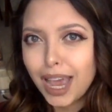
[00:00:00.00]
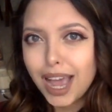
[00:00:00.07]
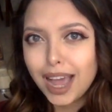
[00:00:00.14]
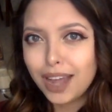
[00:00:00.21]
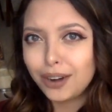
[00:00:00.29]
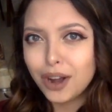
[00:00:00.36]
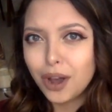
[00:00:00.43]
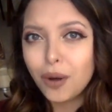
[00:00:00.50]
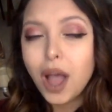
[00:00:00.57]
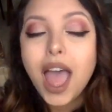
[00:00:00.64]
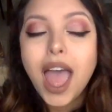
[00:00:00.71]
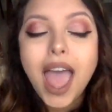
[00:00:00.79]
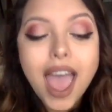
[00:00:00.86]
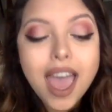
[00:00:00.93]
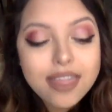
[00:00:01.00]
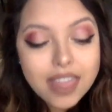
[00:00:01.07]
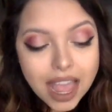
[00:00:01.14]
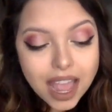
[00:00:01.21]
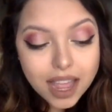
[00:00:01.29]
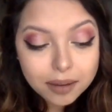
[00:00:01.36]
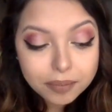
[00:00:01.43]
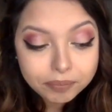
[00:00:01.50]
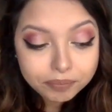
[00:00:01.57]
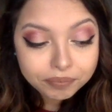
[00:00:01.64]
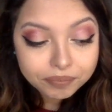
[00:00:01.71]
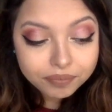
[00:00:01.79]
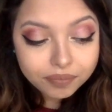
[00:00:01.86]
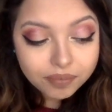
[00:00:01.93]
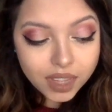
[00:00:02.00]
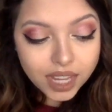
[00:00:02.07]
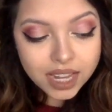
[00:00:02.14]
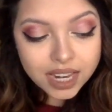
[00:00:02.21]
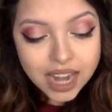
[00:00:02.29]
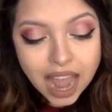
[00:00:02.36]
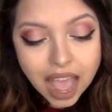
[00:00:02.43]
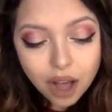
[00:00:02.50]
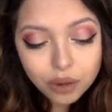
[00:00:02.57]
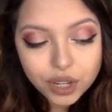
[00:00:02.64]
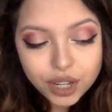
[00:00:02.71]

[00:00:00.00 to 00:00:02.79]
I don't know. And then, now